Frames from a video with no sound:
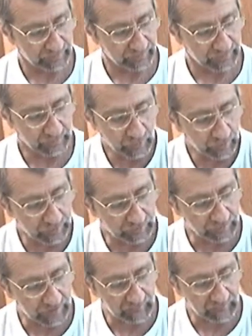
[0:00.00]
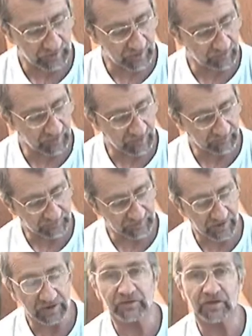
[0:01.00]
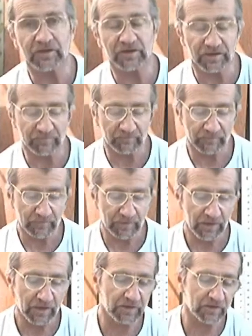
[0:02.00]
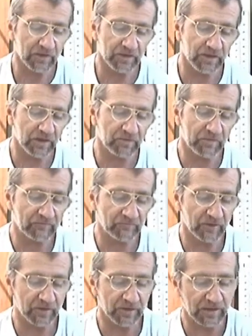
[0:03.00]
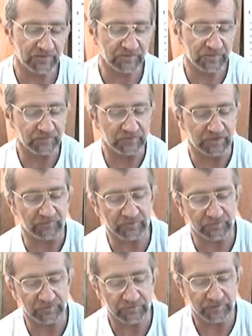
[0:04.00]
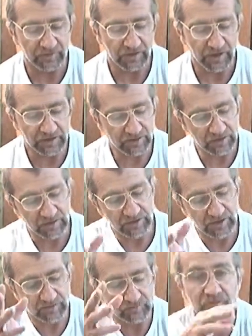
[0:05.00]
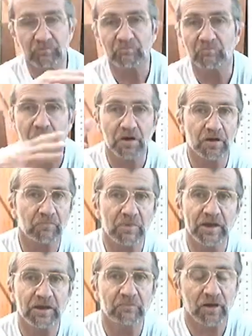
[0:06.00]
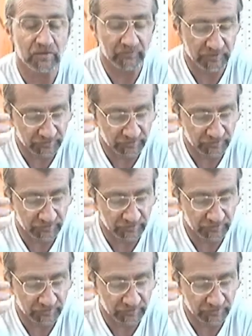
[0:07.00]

Lord, have we not prophesied in thy name? And in thy name have not cast out devils? And in thy name done many marvelous